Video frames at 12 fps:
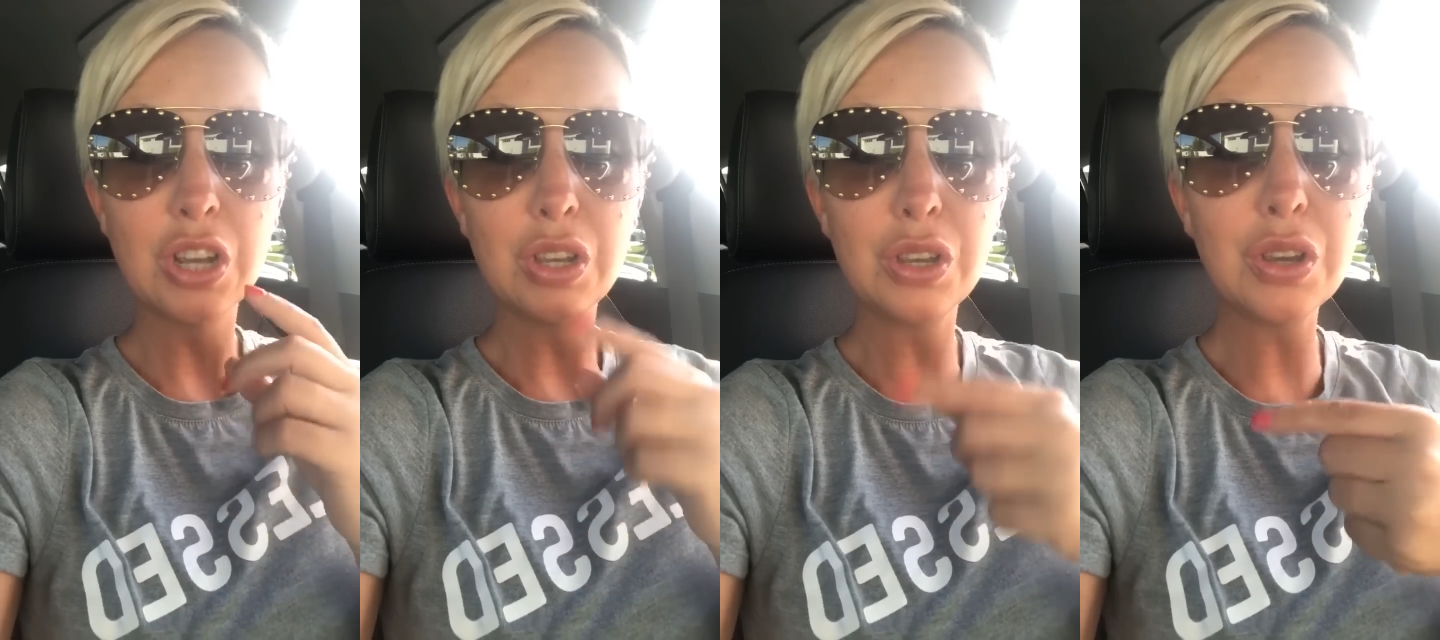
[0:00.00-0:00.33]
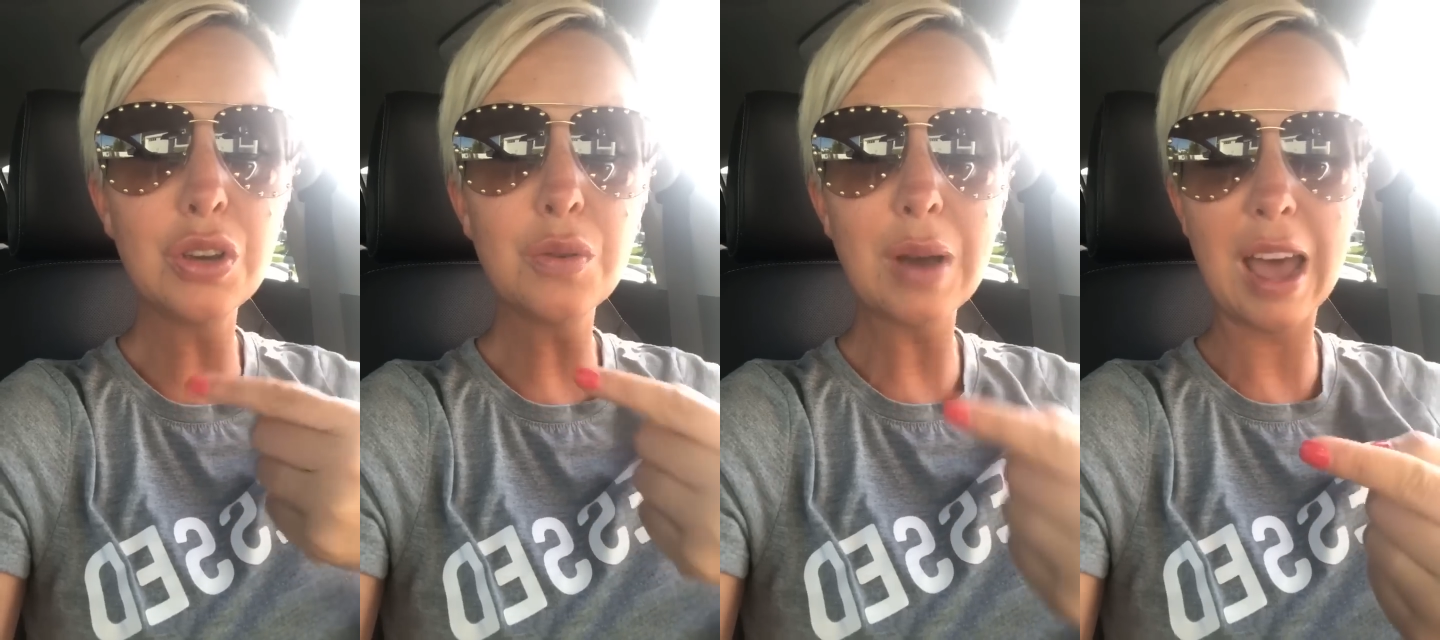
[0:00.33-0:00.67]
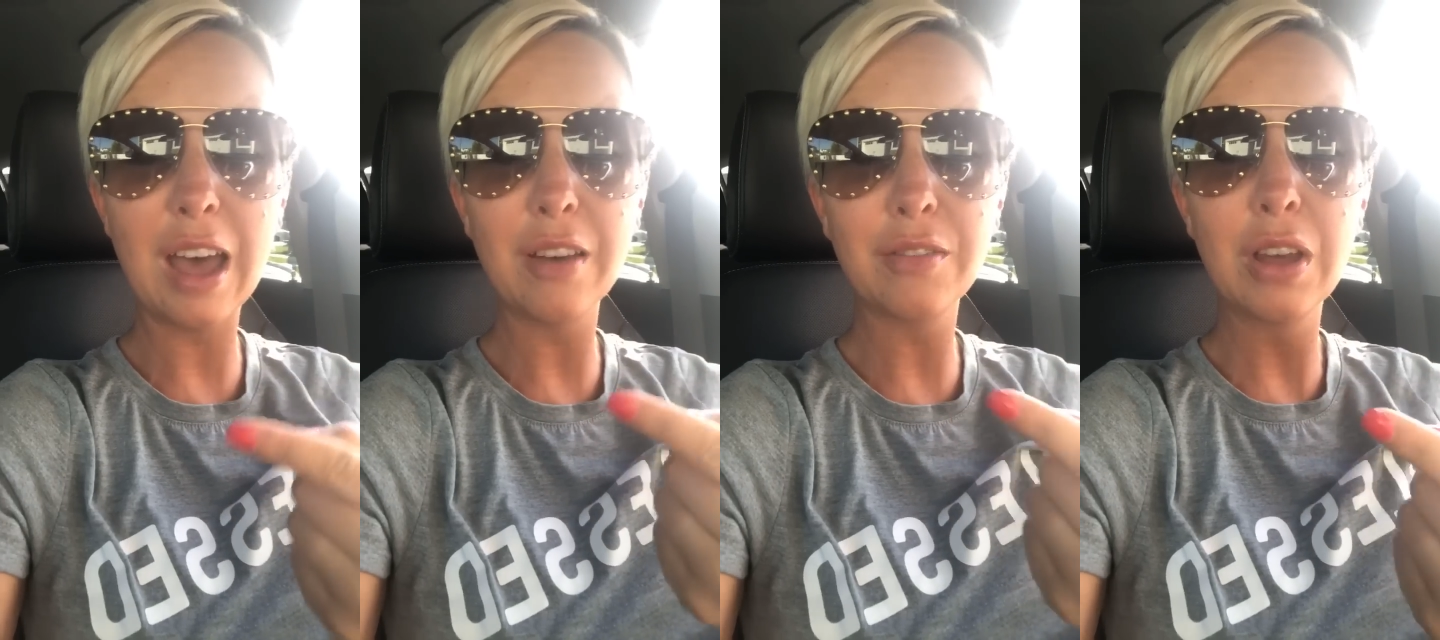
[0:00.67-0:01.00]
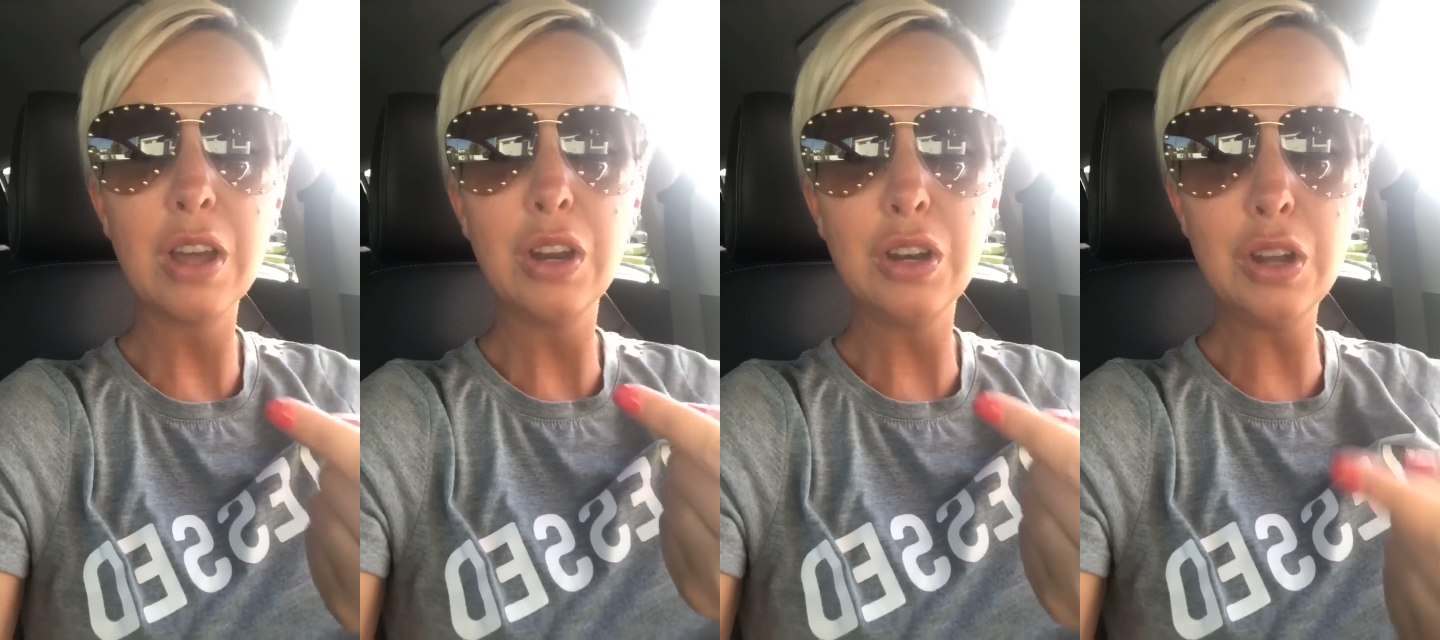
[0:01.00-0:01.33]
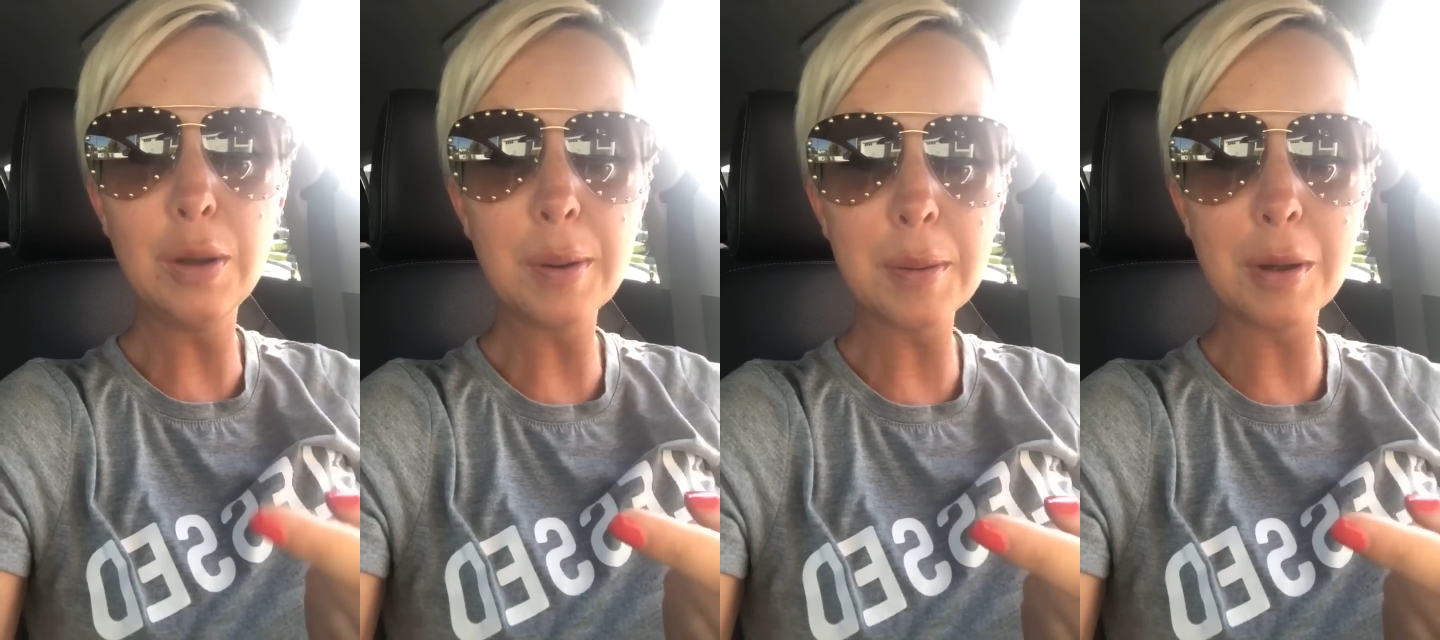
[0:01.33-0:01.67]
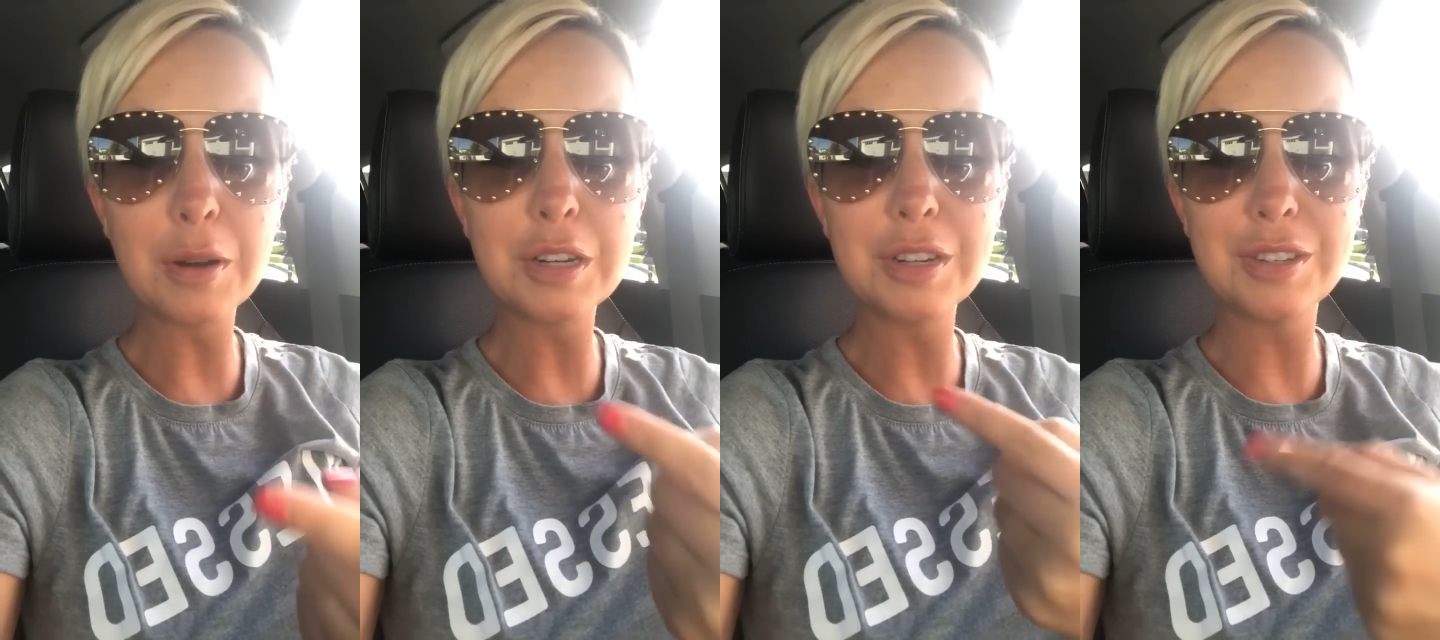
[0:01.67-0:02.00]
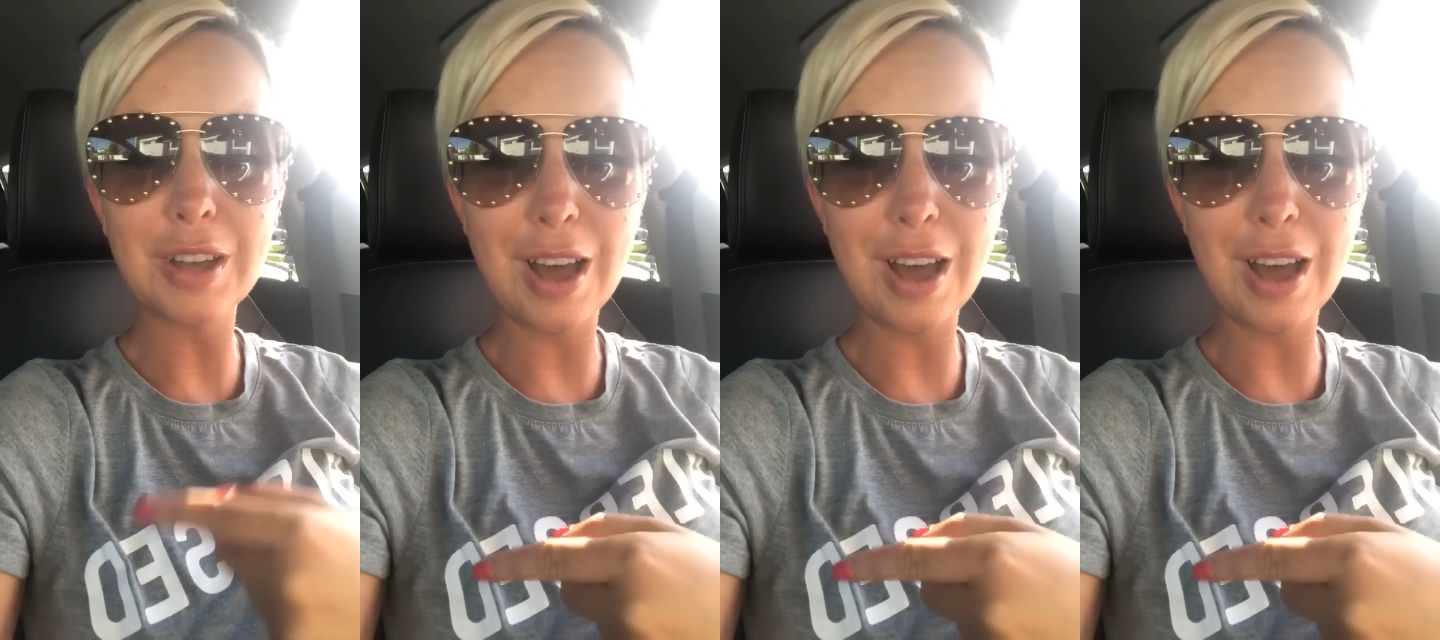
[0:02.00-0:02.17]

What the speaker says: you have new promotions